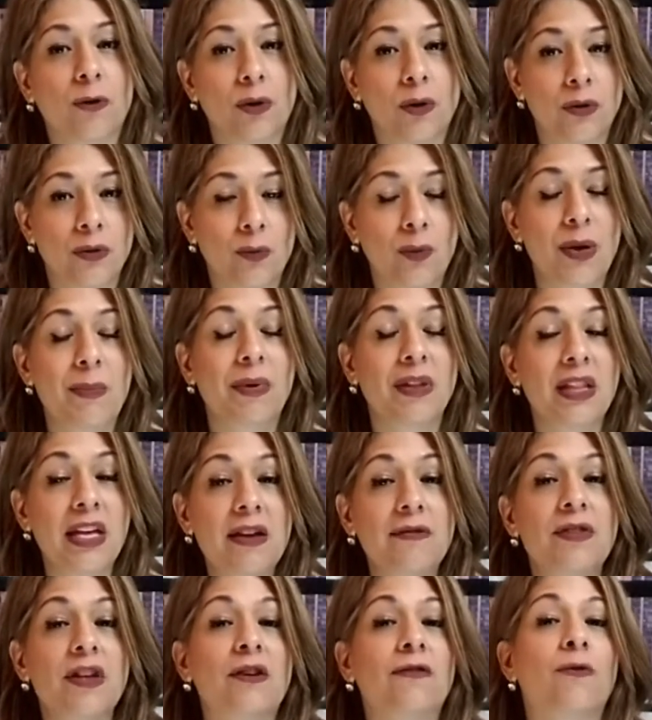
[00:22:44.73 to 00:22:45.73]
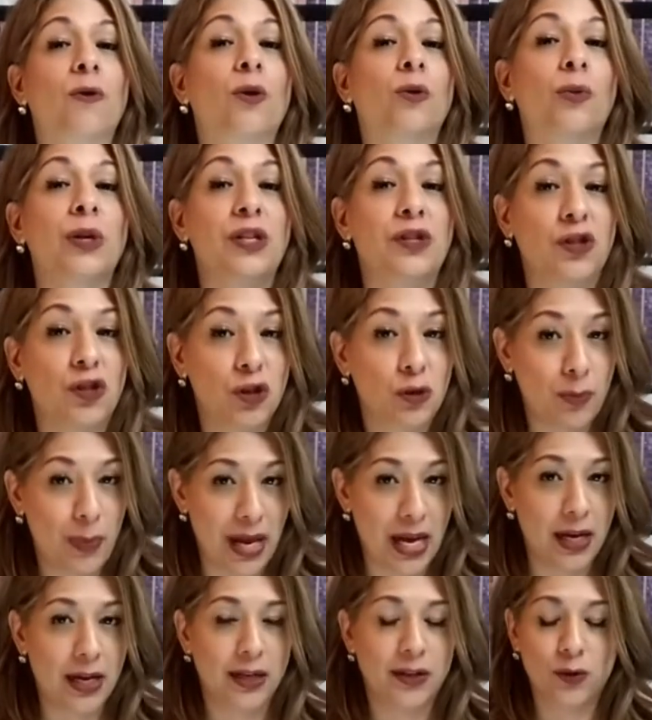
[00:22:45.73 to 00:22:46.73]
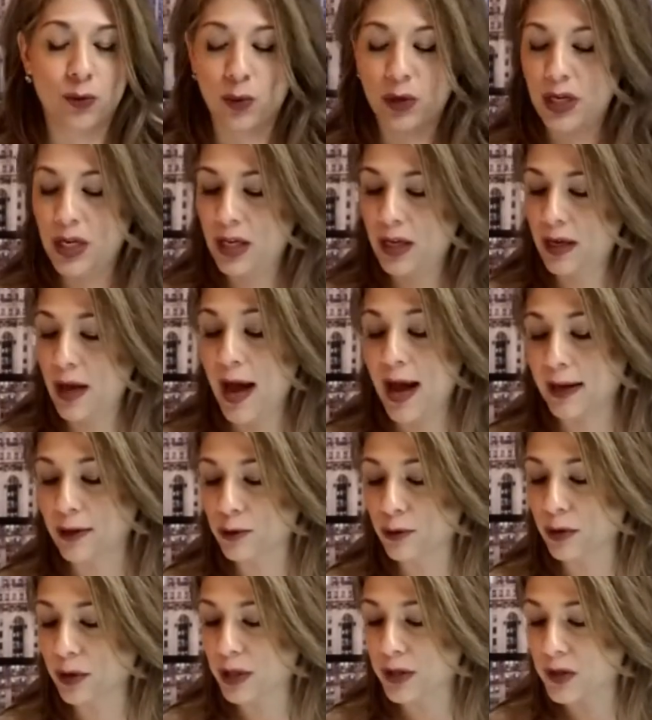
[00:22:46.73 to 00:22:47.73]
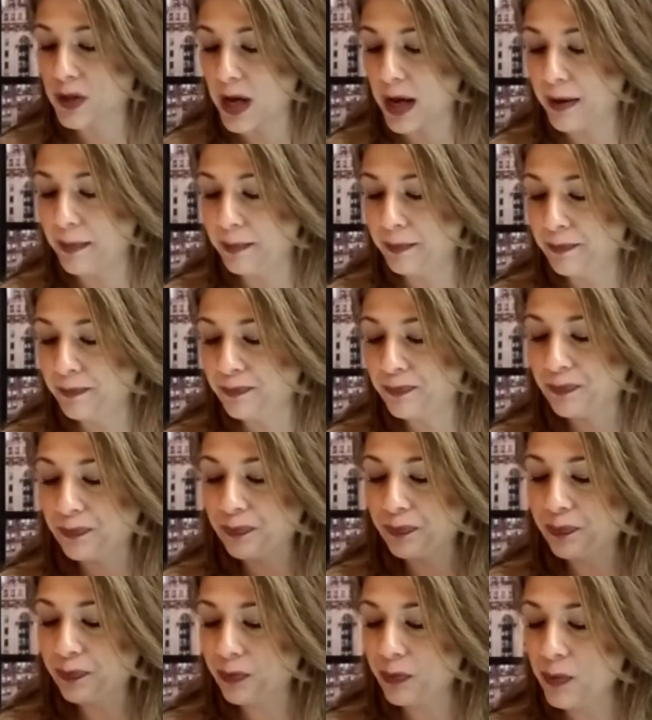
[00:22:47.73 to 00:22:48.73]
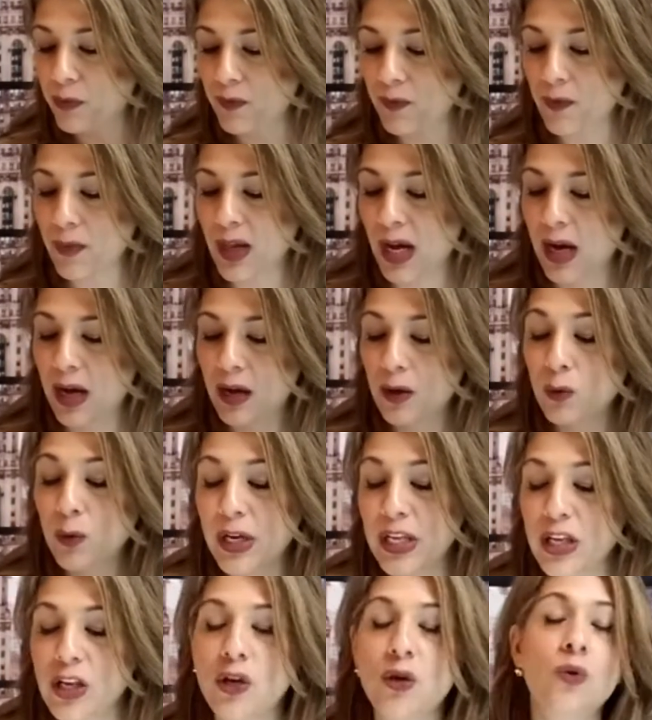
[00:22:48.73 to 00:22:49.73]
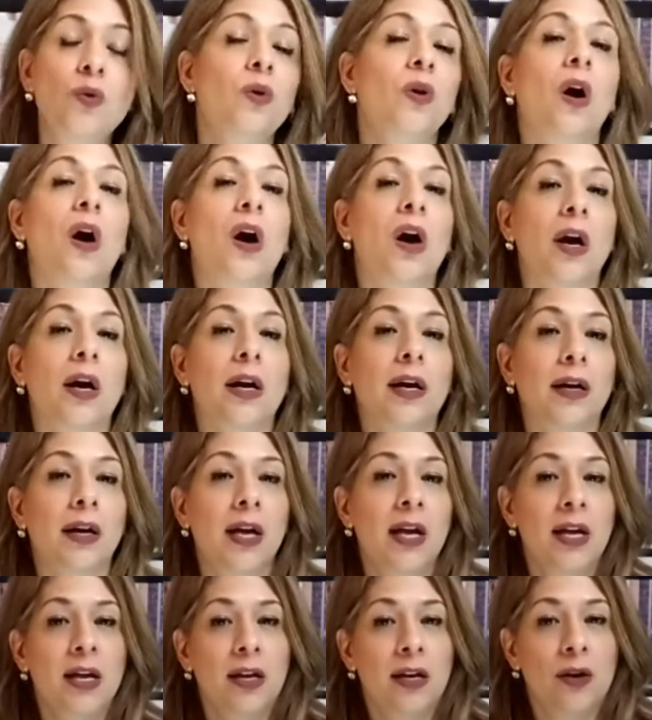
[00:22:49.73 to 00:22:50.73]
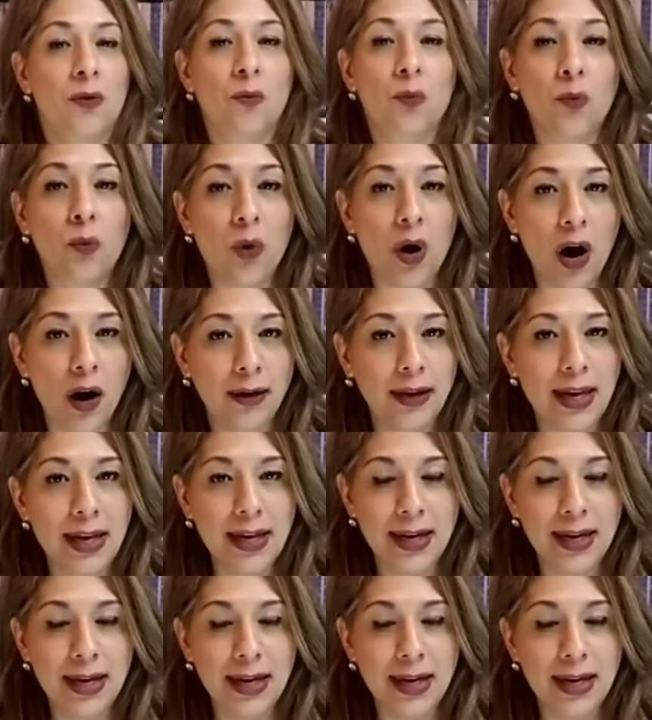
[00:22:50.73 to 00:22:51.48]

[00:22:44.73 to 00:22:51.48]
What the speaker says: we speak is what he actually said. When you are walking